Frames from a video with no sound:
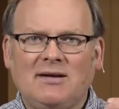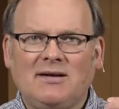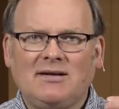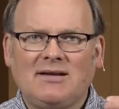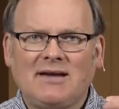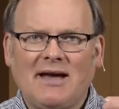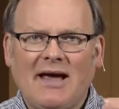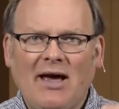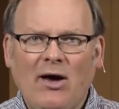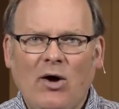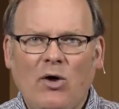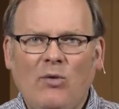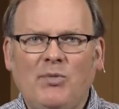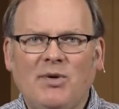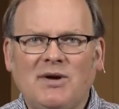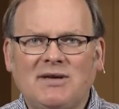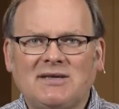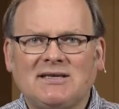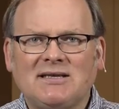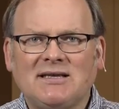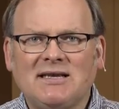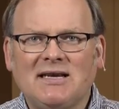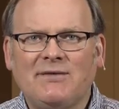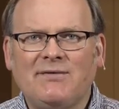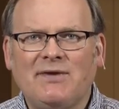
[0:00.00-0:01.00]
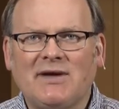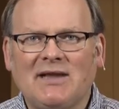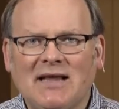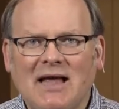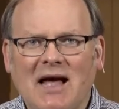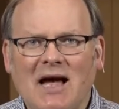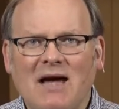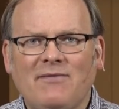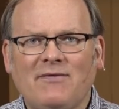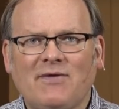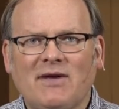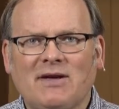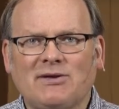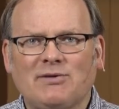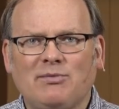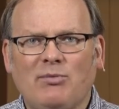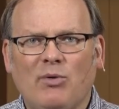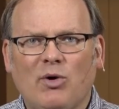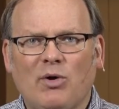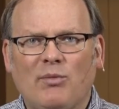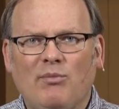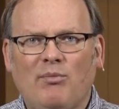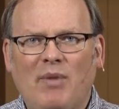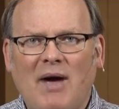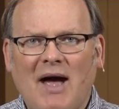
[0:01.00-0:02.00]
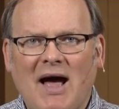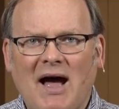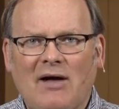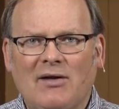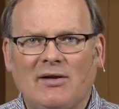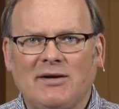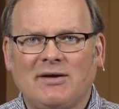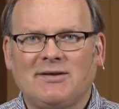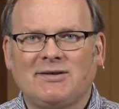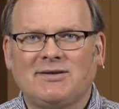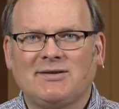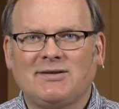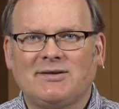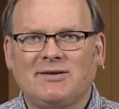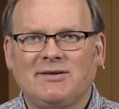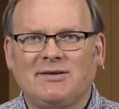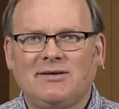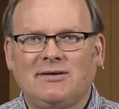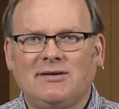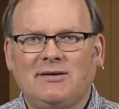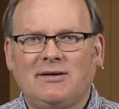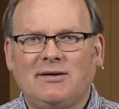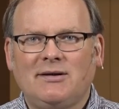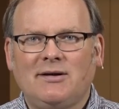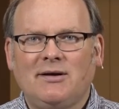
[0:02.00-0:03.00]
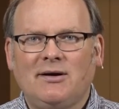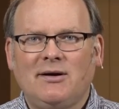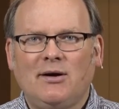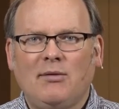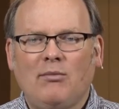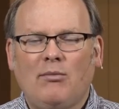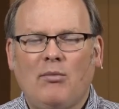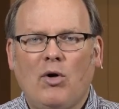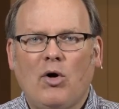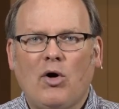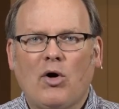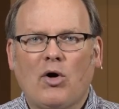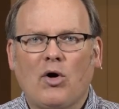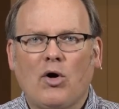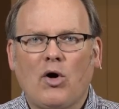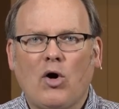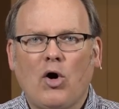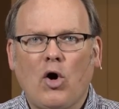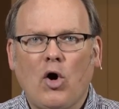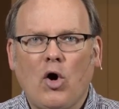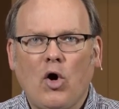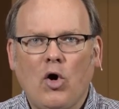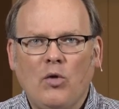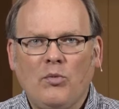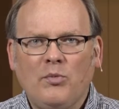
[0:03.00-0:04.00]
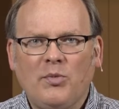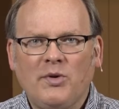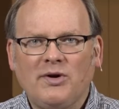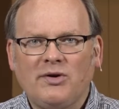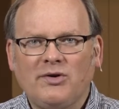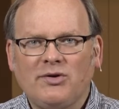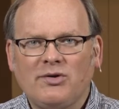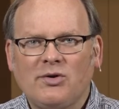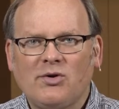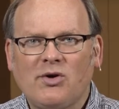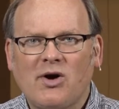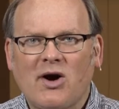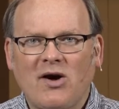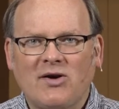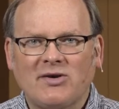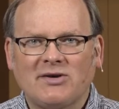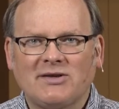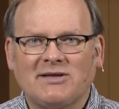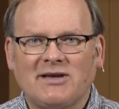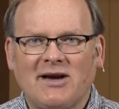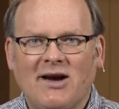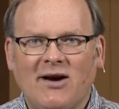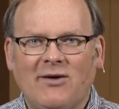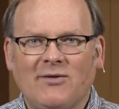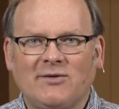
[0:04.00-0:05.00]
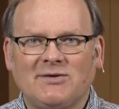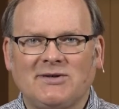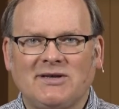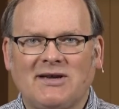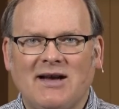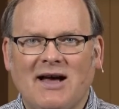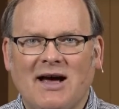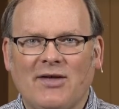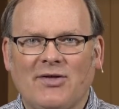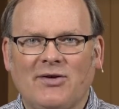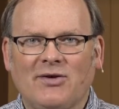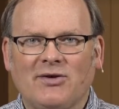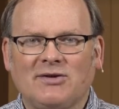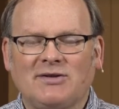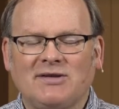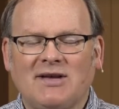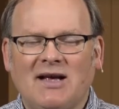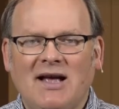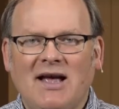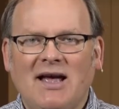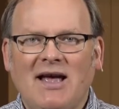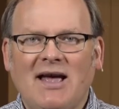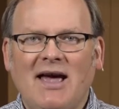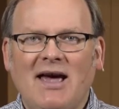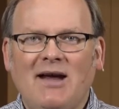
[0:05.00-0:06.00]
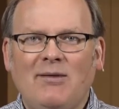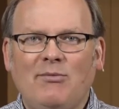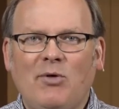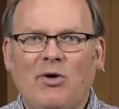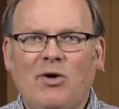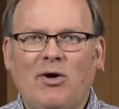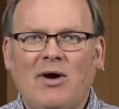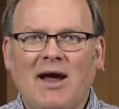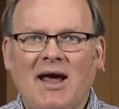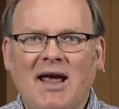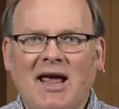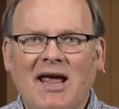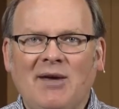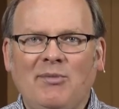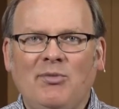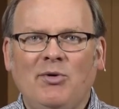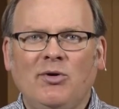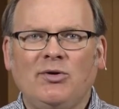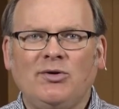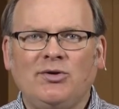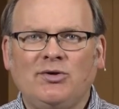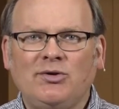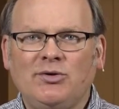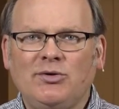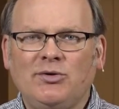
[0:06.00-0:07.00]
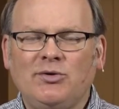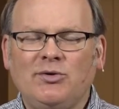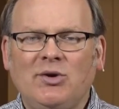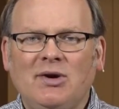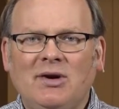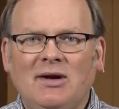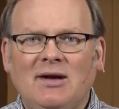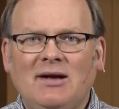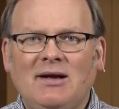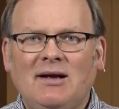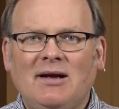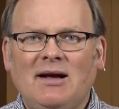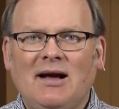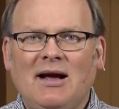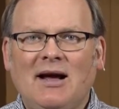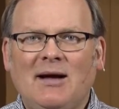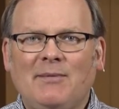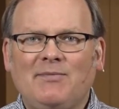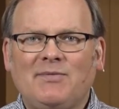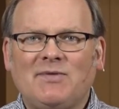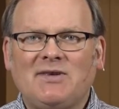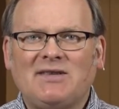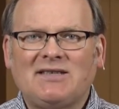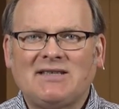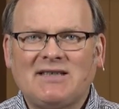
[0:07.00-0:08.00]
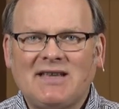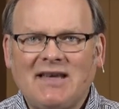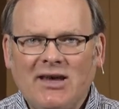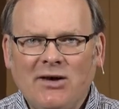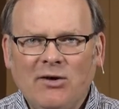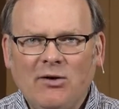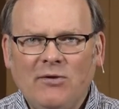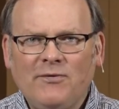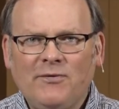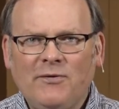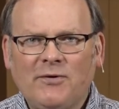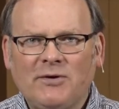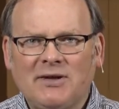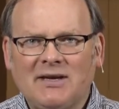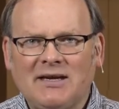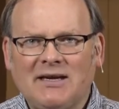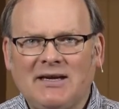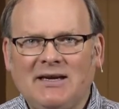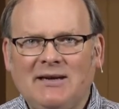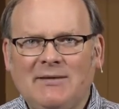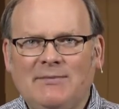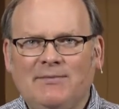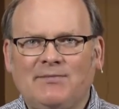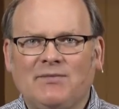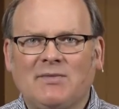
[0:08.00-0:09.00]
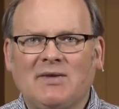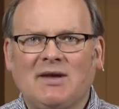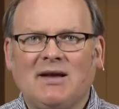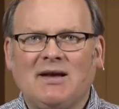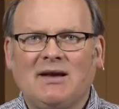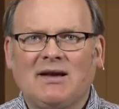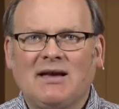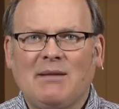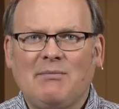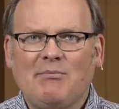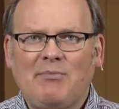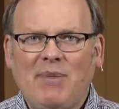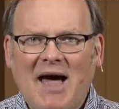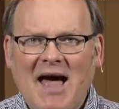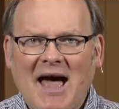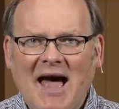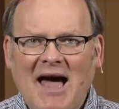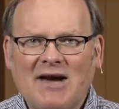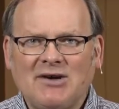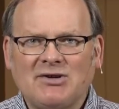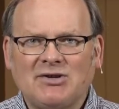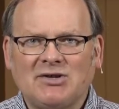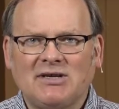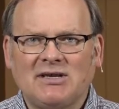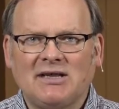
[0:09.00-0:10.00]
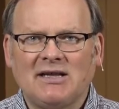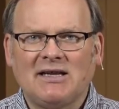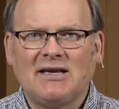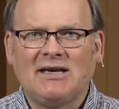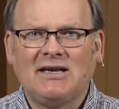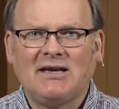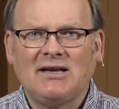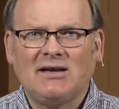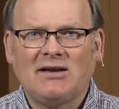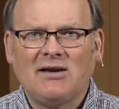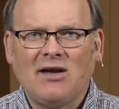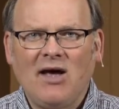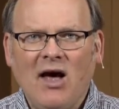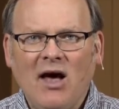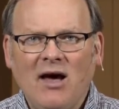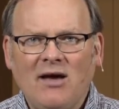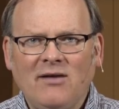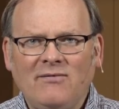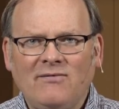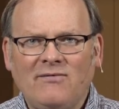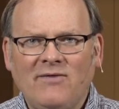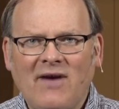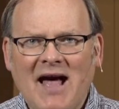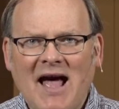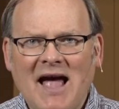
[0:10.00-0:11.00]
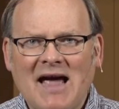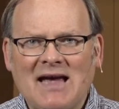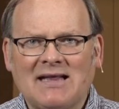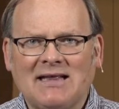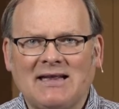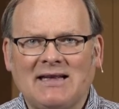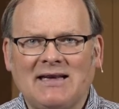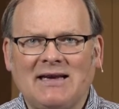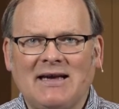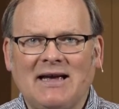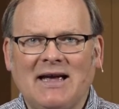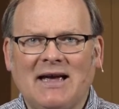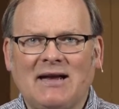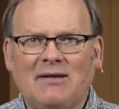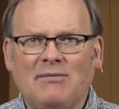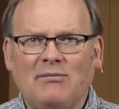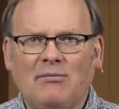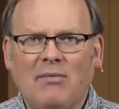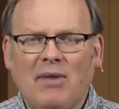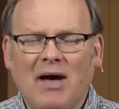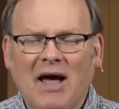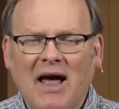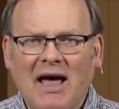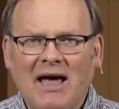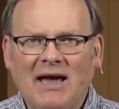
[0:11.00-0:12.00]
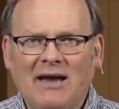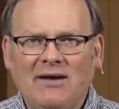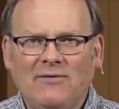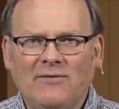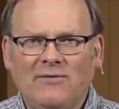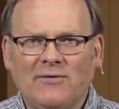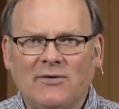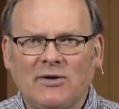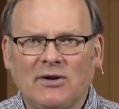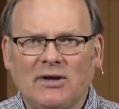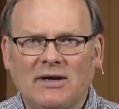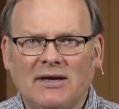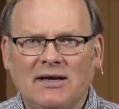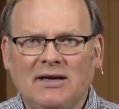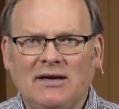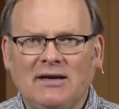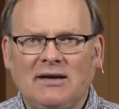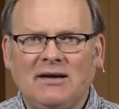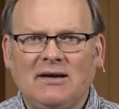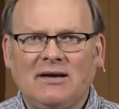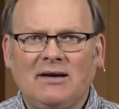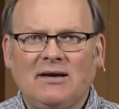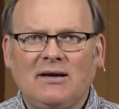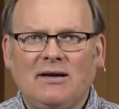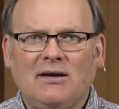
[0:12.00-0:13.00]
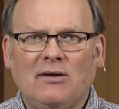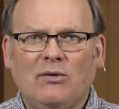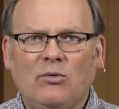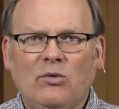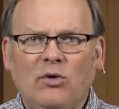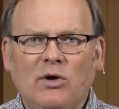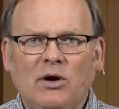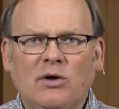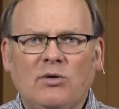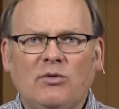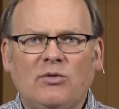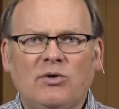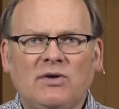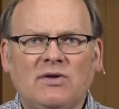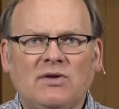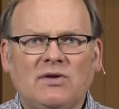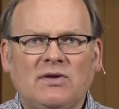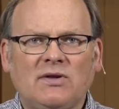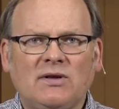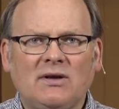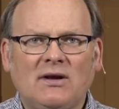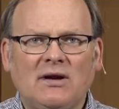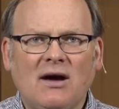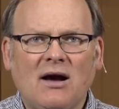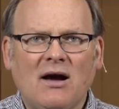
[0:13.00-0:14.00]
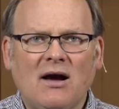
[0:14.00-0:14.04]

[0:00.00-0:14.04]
to help us live a life that's more balanced, more open to ourselves and others, and more able to skillfully, compassionately, non-violently, and mindfully work with